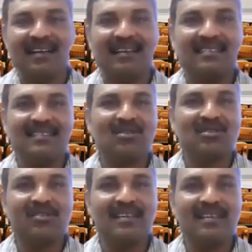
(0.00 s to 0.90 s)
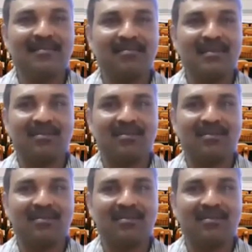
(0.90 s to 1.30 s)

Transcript: And this is also a very simple